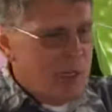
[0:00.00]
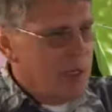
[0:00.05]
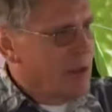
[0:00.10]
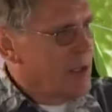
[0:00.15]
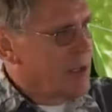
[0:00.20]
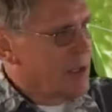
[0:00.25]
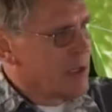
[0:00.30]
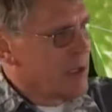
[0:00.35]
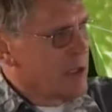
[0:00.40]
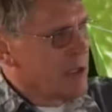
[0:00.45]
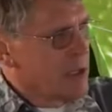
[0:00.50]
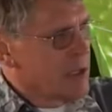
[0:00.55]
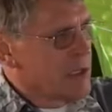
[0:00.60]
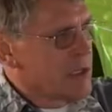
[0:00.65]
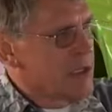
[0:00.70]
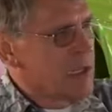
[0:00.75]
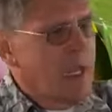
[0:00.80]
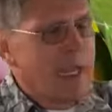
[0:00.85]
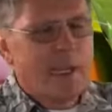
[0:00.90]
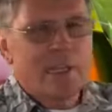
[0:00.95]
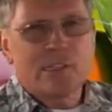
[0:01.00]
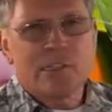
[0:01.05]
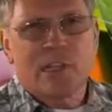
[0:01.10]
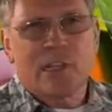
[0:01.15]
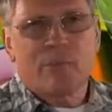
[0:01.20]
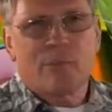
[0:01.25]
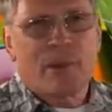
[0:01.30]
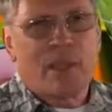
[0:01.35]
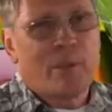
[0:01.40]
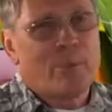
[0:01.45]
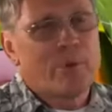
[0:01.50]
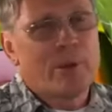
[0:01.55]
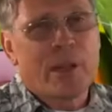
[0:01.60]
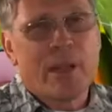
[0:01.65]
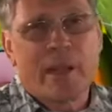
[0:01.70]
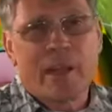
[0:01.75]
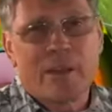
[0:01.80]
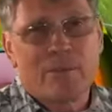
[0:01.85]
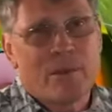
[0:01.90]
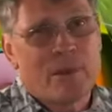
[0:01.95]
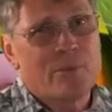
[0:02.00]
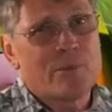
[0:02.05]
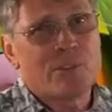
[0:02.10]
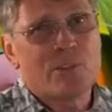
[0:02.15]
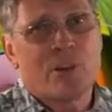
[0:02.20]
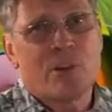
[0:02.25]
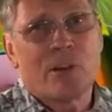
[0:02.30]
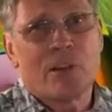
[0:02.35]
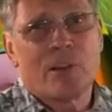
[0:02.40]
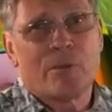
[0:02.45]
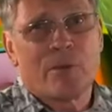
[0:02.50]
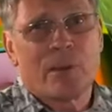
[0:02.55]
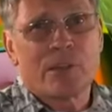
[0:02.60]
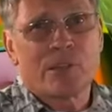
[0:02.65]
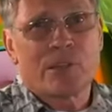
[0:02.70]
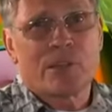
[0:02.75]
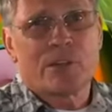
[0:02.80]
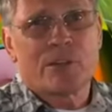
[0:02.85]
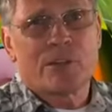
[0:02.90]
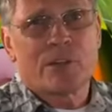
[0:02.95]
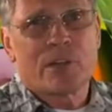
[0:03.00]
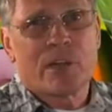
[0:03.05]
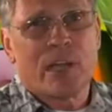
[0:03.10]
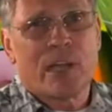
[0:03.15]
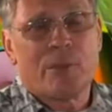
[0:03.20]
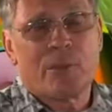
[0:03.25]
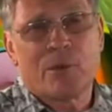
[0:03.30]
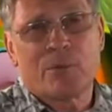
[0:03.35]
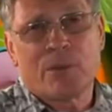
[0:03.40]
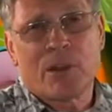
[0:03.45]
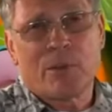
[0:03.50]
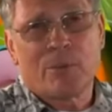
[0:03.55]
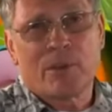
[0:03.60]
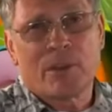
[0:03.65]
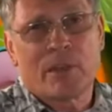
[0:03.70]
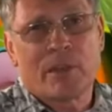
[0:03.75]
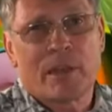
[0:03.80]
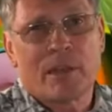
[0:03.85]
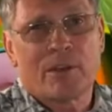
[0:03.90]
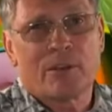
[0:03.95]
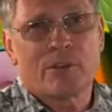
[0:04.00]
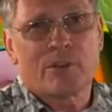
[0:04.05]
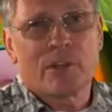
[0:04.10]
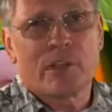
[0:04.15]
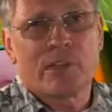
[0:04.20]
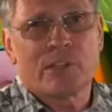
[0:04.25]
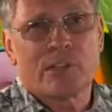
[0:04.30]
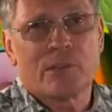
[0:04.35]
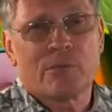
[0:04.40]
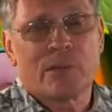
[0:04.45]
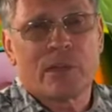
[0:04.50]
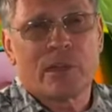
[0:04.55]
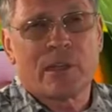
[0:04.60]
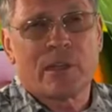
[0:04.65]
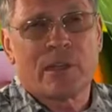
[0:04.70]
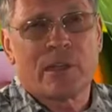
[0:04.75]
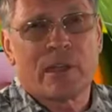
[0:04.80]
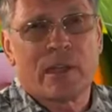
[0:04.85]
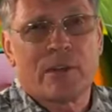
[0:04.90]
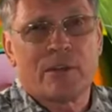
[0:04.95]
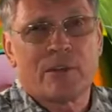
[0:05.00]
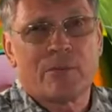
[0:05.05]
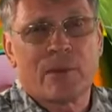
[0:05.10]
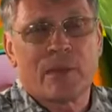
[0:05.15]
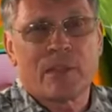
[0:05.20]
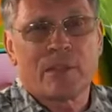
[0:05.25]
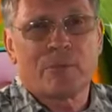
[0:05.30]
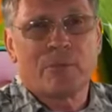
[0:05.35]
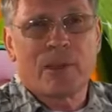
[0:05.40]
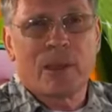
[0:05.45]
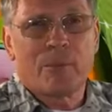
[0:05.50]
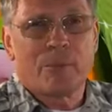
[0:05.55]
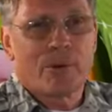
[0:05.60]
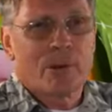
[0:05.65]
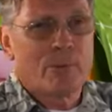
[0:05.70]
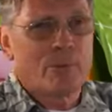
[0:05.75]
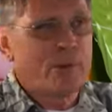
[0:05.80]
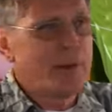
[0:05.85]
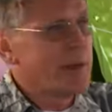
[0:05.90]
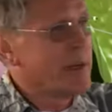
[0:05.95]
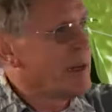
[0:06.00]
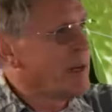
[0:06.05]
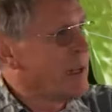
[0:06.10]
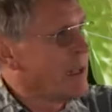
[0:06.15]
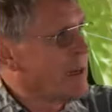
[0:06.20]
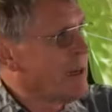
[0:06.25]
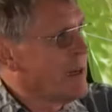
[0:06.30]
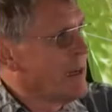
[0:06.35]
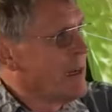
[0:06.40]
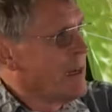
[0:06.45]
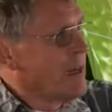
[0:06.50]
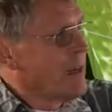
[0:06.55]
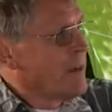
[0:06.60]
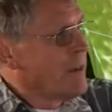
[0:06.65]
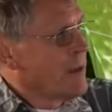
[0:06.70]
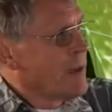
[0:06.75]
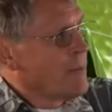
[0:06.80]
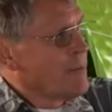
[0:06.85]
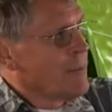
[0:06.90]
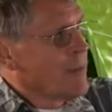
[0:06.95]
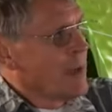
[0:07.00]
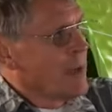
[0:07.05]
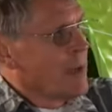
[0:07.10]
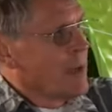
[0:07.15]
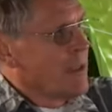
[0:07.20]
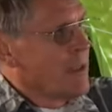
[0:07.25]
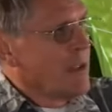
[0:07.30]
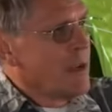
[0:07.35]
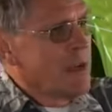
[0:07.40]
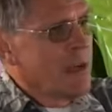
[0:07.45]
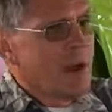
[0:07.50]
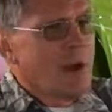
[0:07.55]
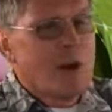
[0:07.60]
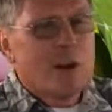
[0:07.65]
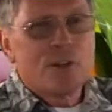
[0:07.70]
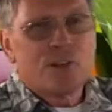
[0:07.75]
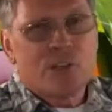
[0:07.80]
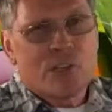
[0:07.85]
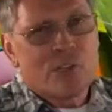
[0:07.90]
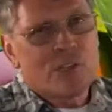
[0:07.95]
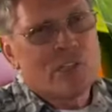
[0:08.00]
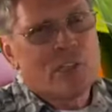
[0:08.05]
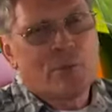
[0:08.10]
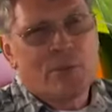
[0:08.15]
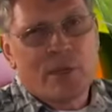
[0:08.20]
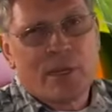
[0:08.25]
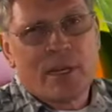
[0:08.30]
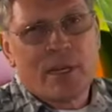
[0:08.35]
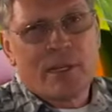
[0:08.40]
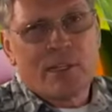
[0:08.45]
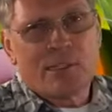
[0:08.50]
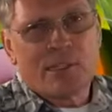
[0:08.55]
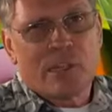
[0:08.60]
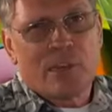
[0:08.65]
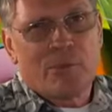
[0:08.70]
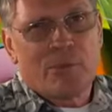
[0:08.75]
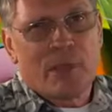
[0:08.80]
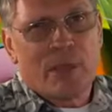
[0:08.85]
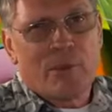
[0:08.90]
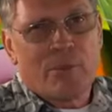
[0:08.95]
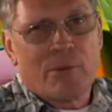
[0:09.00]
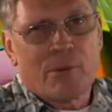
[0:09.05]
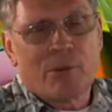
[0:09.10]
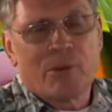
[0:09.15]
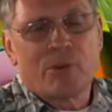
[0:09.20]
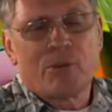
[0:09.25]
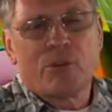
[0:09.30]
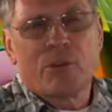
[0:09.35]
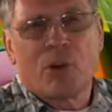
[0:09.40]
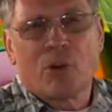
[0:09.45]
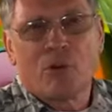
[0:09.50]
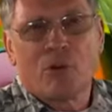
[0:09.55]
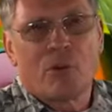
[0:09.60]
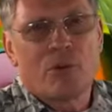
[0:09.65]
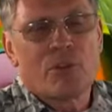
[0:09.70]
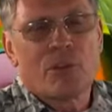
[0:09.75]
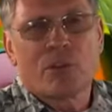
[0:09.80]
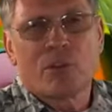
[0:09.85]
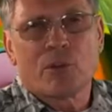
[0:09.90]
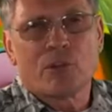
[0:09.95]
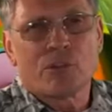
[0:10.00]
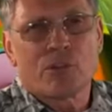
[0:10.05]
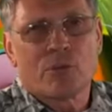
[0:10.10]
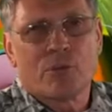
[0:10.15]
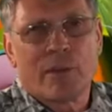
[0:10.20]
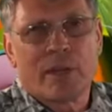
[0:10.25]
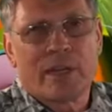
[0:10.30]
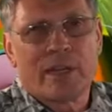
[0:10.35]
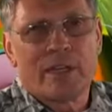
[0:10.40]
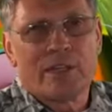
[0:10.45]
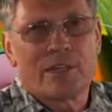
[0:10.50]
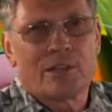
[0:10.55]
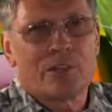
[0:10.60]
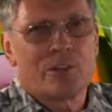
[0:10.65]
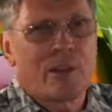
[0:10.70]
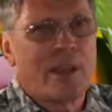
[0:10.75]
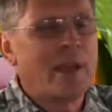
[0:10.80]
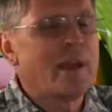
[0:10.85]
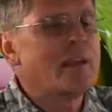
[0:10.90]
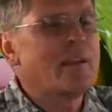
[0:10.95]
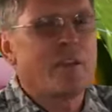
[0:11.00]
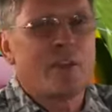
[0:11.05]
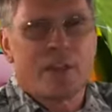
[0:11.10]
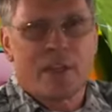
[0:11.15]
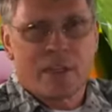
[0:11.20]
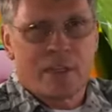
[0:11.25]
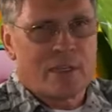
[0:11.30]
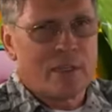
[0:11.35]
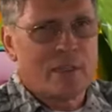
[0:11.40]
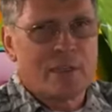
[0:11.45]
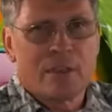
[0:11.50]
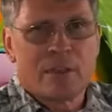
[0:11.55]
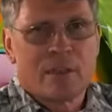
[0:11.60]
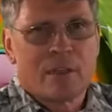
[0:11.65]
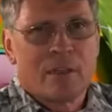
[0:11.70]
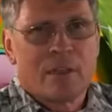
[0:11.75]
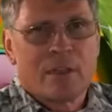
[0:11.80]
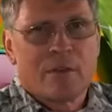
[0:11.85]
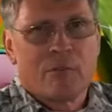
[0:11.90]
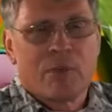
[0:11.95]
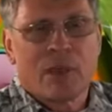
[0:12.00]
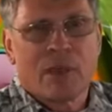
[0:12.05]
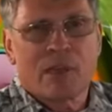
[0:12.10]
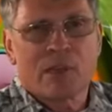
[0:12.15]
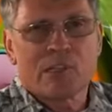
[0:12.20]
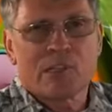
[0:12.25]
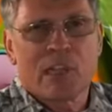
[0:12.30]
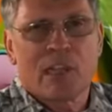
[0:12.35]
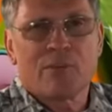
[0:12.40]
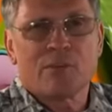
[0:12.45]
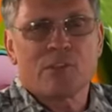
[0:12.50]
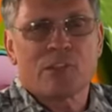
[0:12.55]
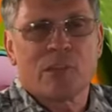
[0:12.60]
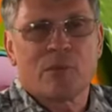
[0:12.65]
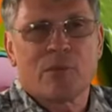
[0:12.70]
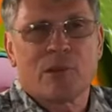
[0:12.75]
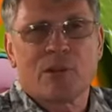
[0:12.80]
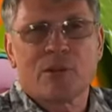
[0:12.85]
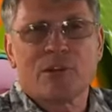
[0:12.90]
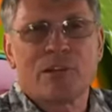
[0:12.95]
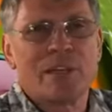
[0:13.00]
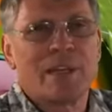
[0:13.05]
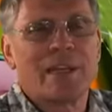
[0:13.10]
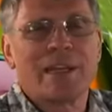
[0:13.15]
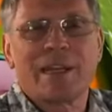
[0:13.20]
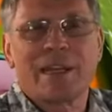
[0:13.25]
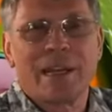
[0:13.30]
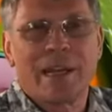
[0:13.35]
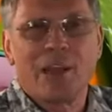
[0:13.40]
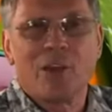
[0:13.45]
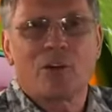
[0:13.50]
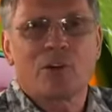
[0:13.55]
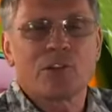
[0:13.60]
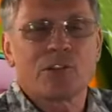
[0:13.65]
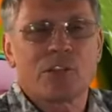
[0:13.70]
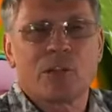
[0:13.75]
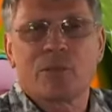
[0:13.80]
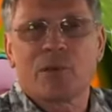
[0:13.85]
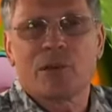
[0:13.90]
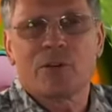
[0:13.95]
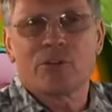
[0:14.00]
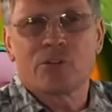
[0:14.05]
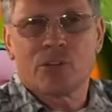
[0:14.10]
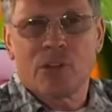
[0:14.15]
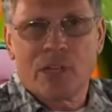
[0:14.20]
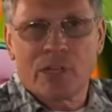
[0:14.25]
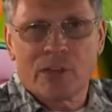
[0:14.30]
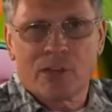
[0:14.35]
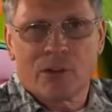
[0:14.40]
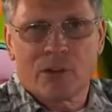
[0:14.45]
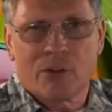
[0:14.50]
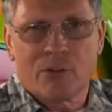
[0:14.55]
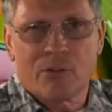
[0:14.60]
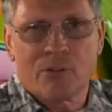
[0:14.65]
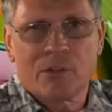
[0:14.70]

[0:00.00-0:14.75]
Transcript: This is lines on paper, Adam. I'm sorry you wasted your time and probably a lot of trees somebody cut down to make the paper you printed it on. But they are just simply lines on paper. You don't know that those are related to anything because they have similar DNA or similar gene code.